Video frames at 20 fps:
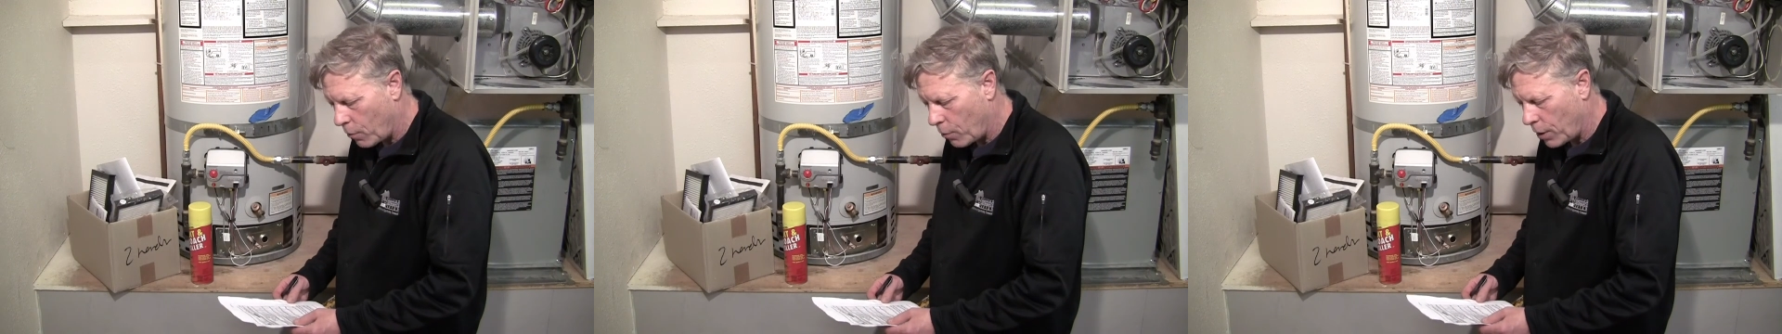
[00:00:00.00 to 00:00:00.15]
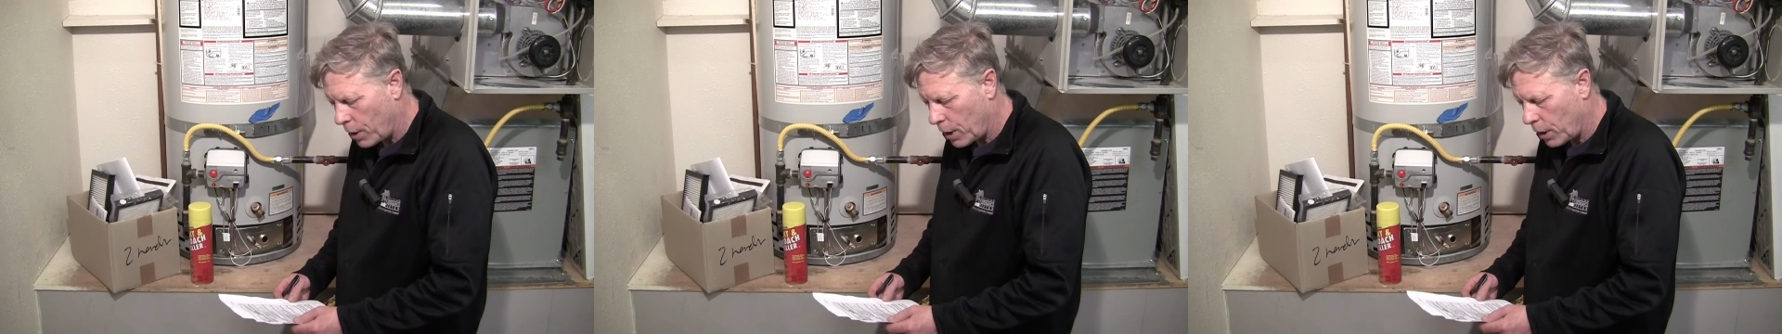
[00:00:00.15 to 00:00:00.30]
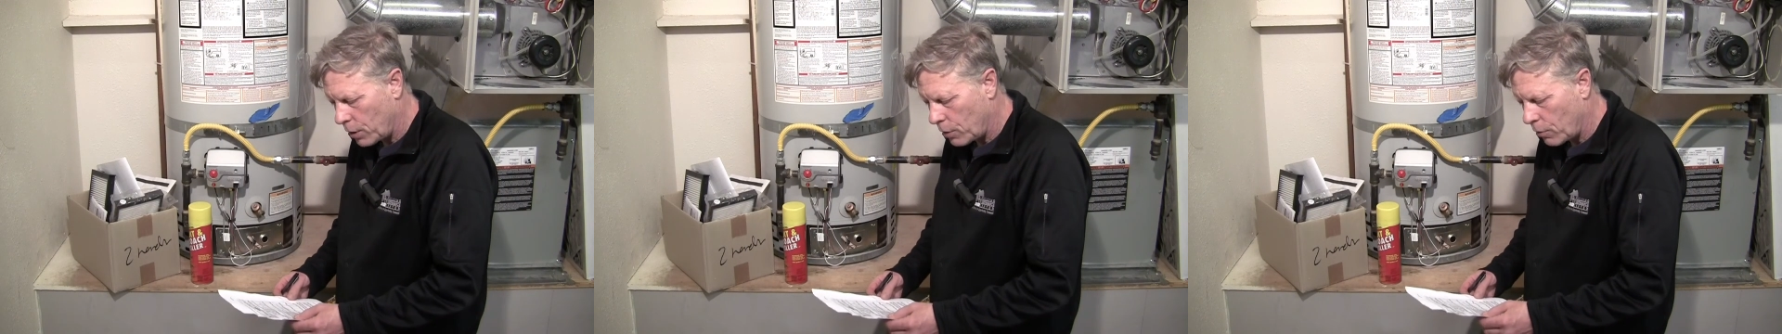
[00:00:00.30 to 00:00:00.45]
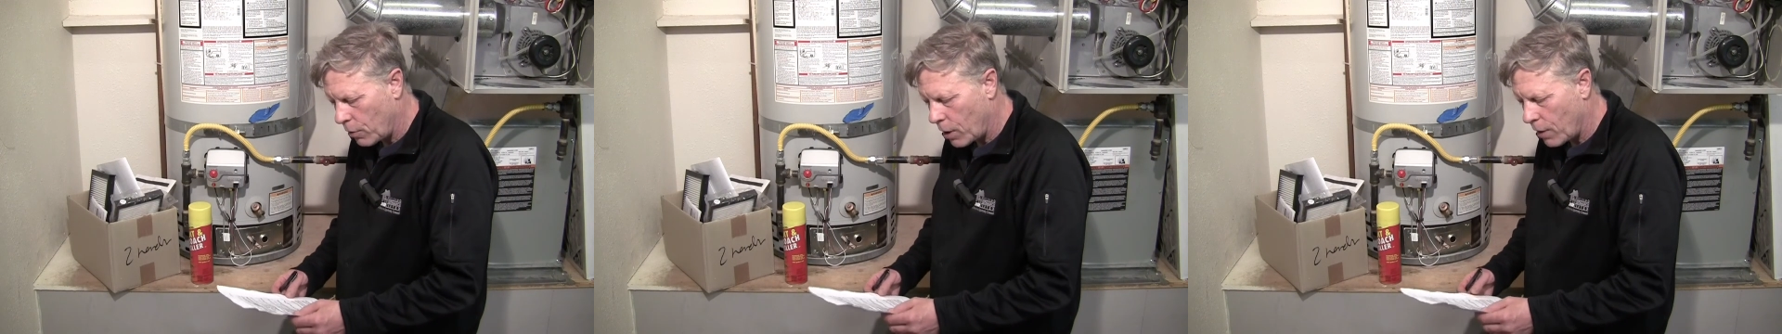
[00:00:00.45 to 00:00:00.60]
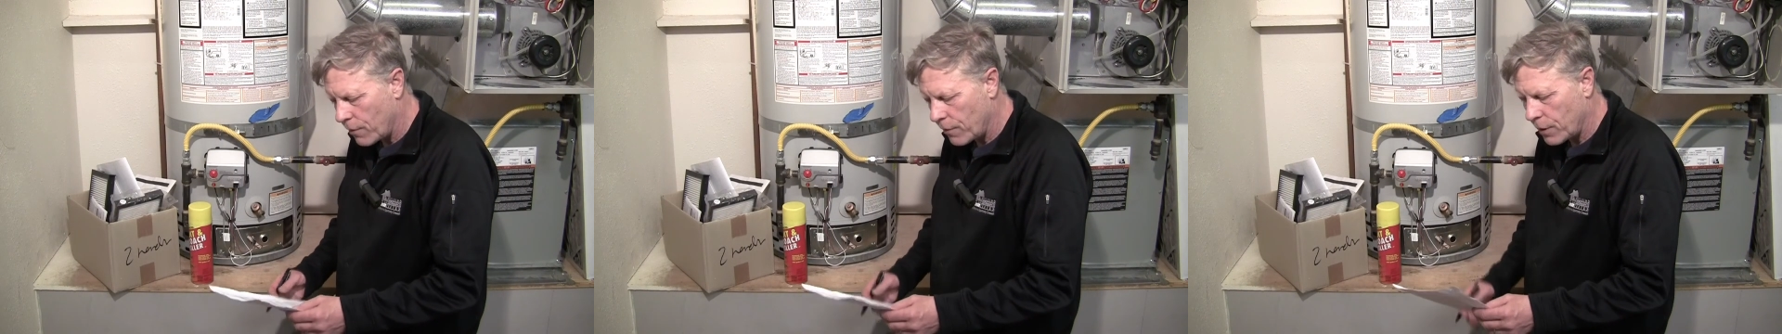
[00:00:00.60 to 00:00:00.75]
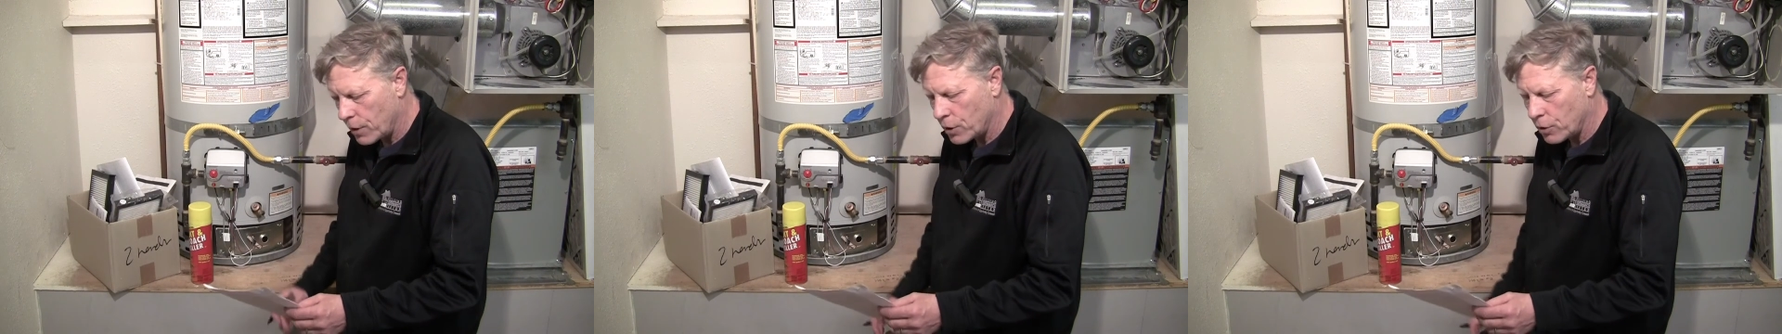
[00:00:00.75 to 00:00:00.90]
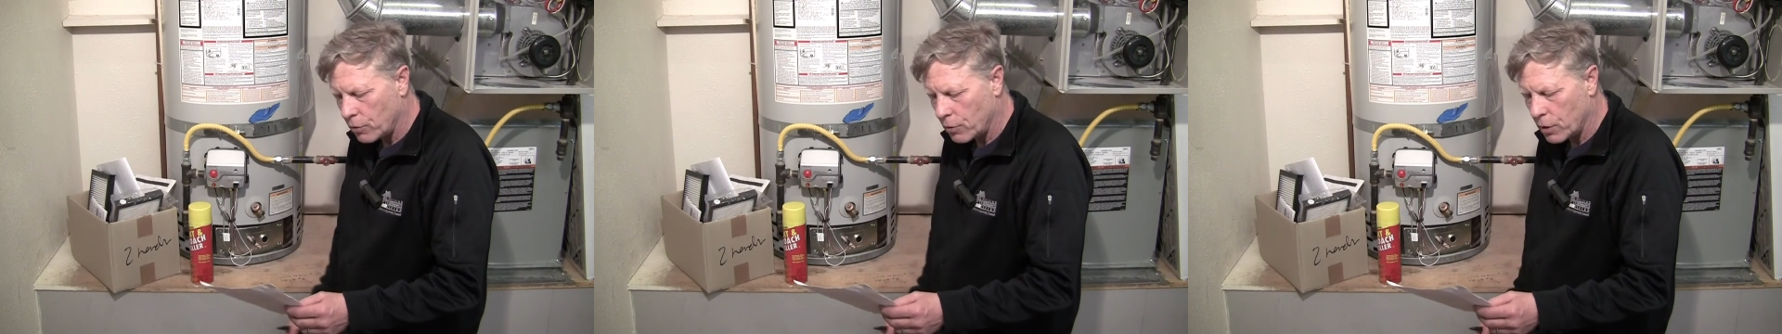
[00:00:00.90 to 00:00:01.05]
We're going to do our
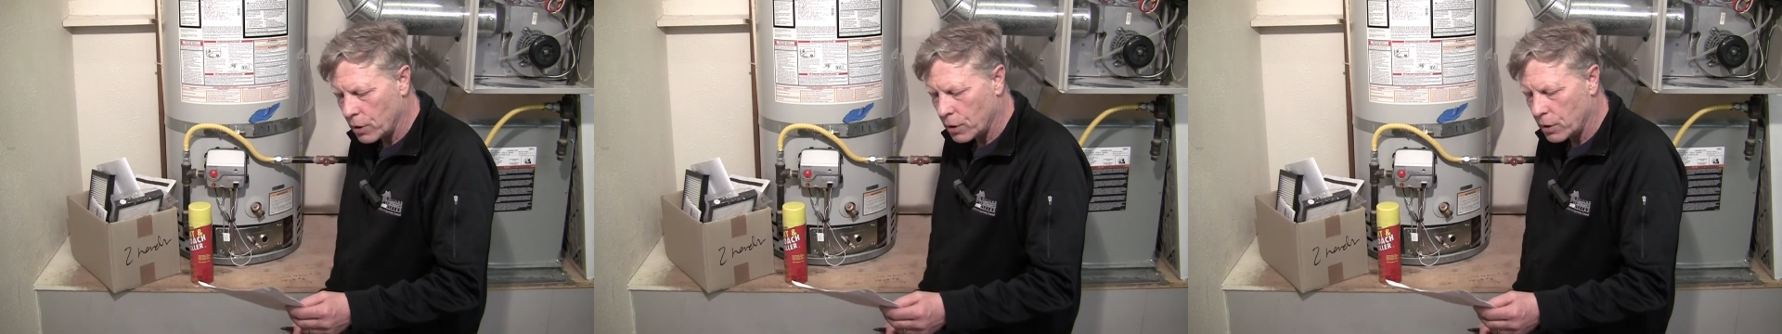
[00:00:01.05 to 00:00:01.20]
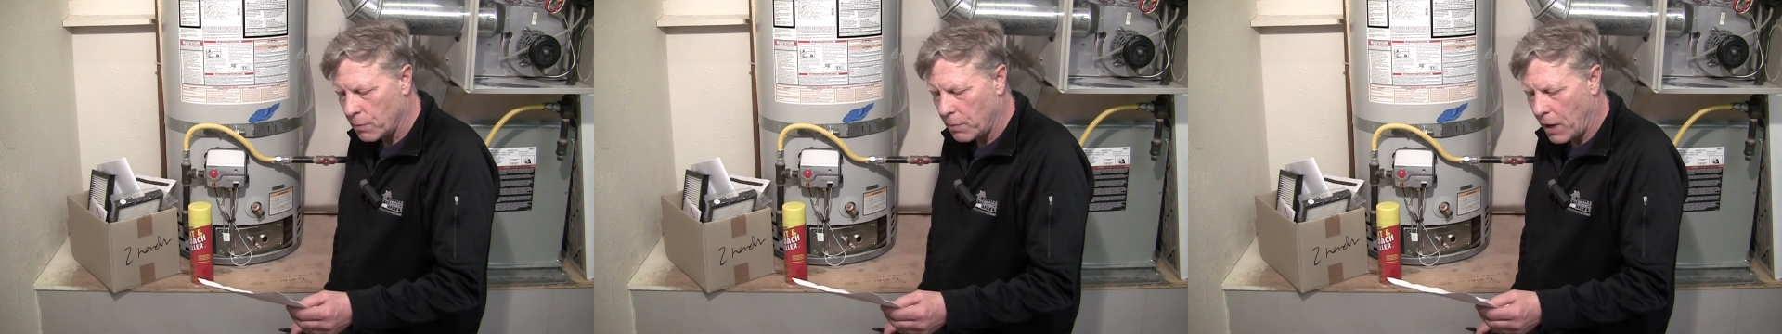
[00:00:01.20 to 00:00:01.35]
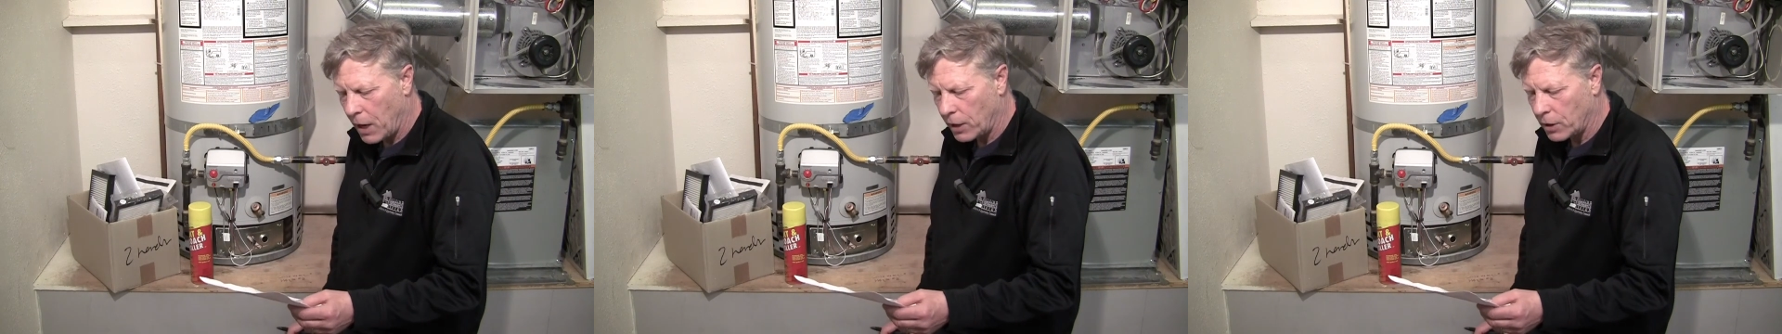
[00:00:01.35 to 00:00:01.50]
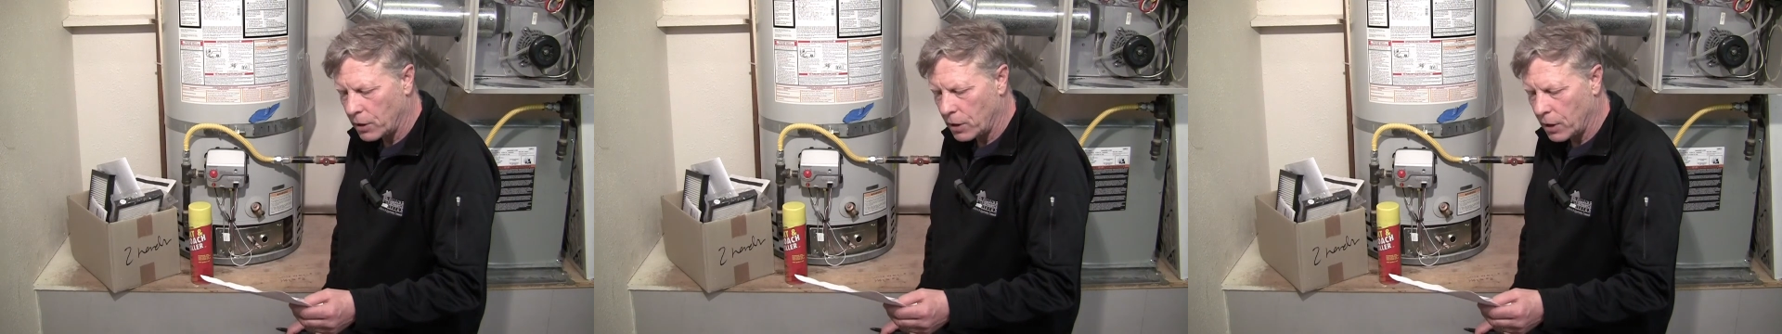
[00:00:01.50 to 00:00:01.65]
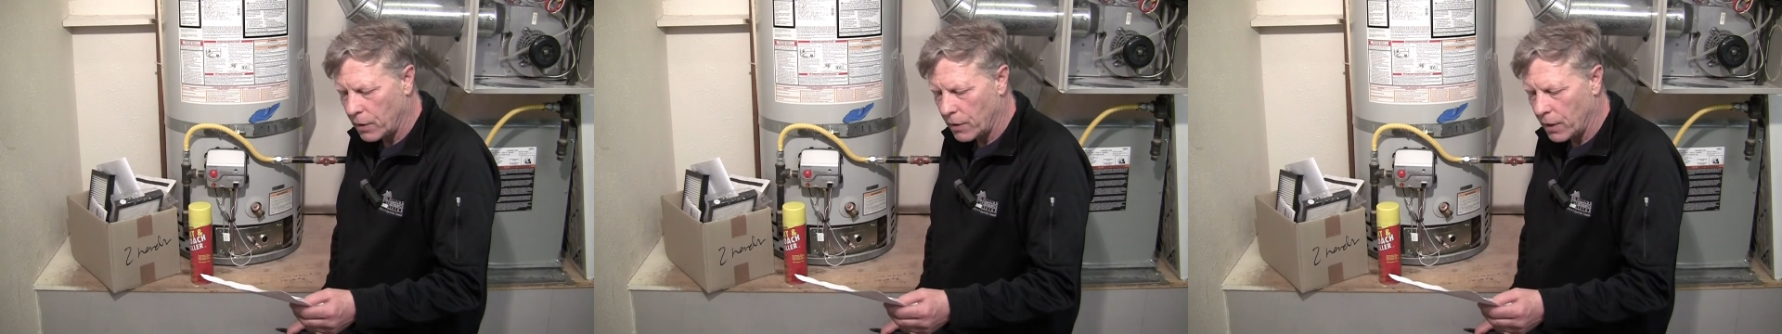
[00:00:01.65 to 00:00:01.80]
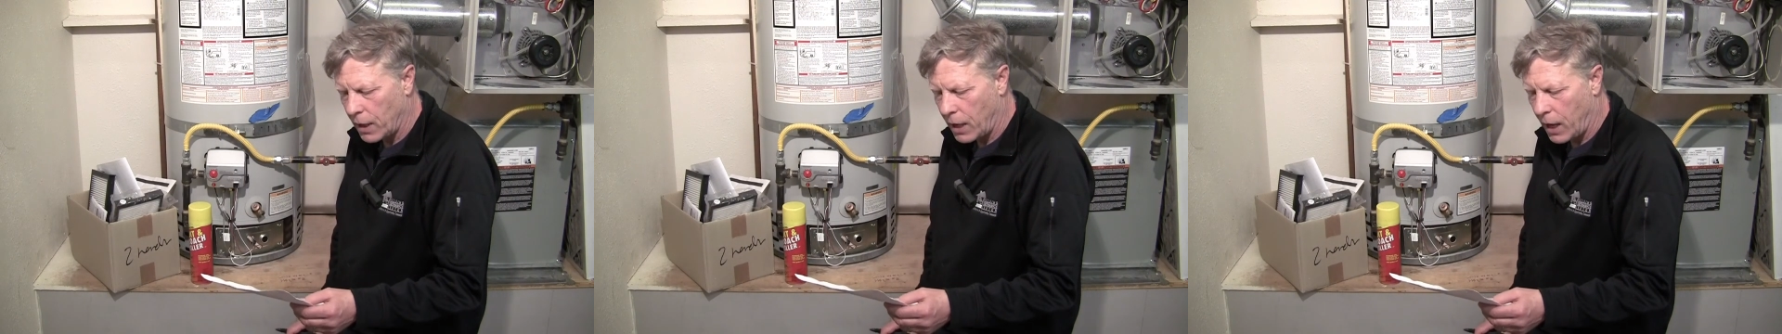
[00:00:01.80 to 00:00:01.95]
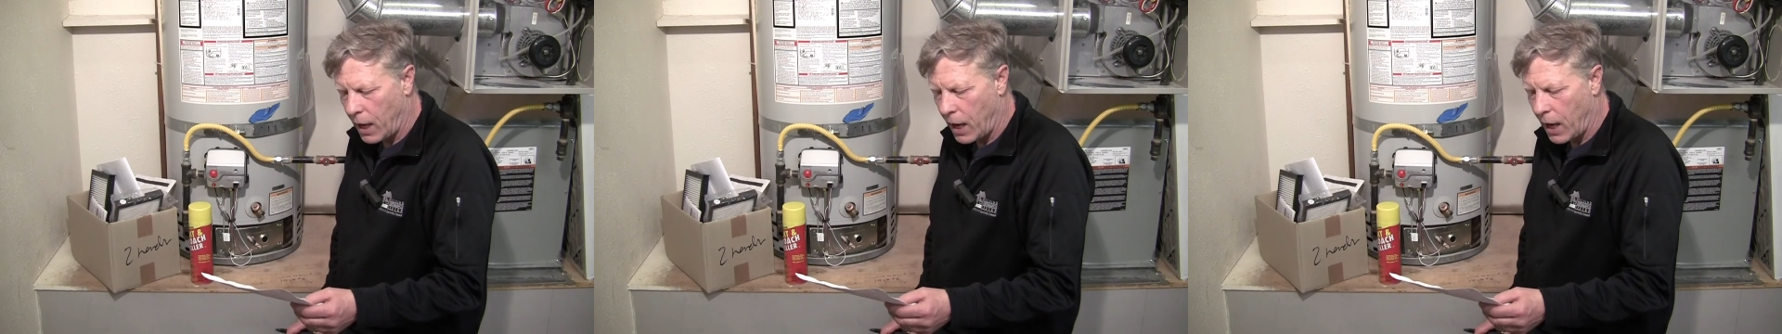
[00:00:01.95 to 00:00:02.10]
visual inspection of
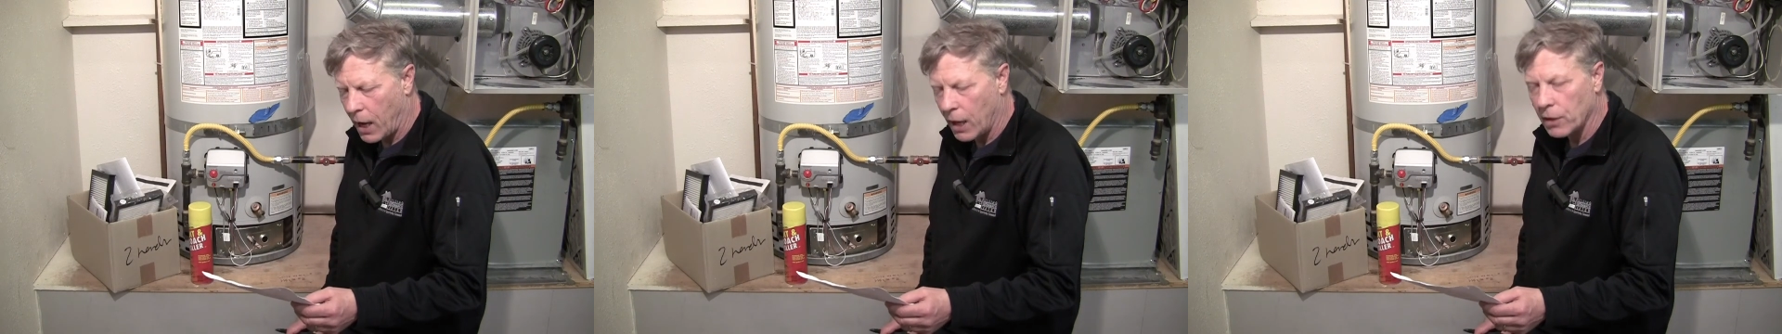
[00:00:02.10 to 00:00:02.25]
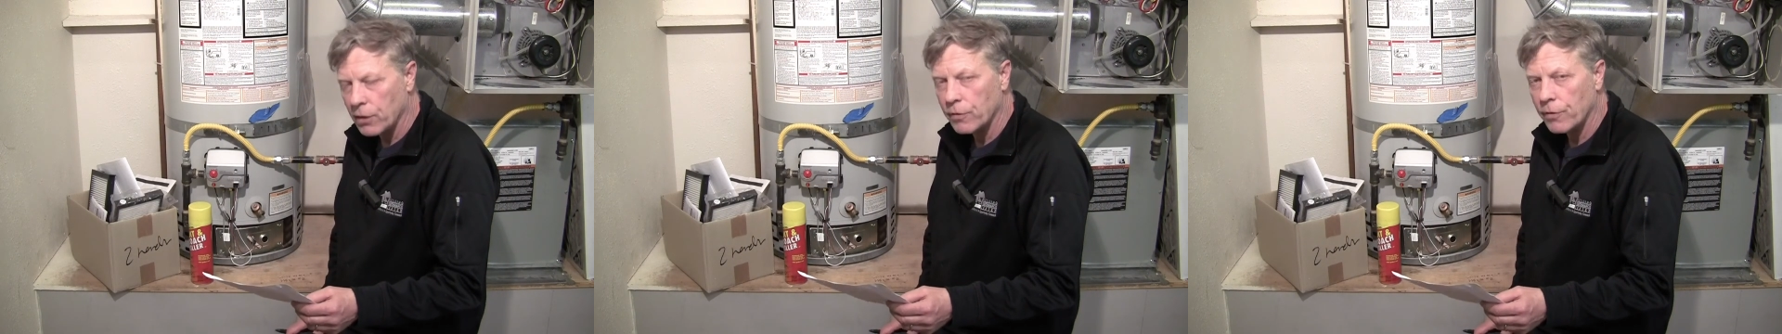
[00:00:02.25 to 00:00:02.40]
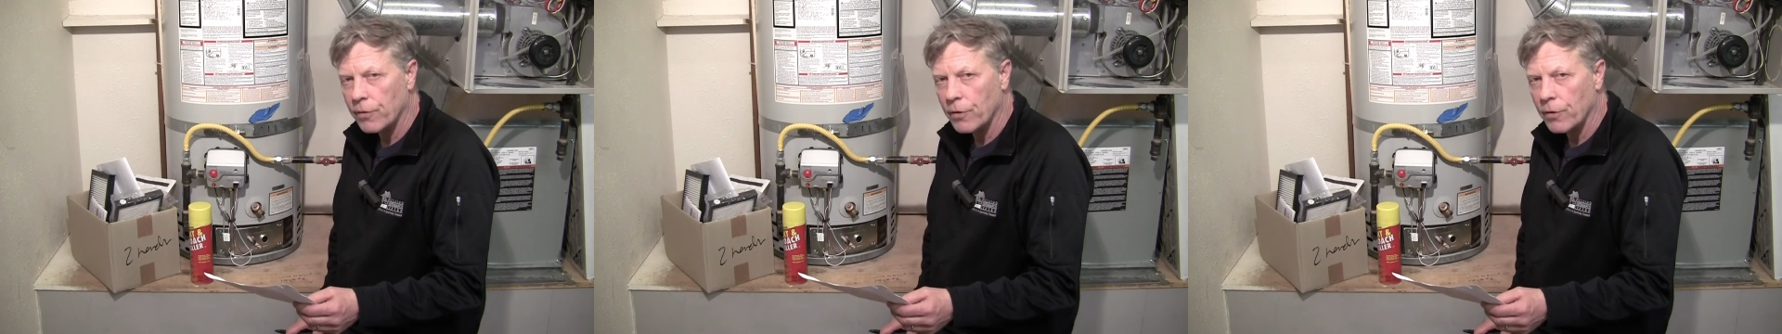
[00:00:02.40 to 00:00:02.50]
the calves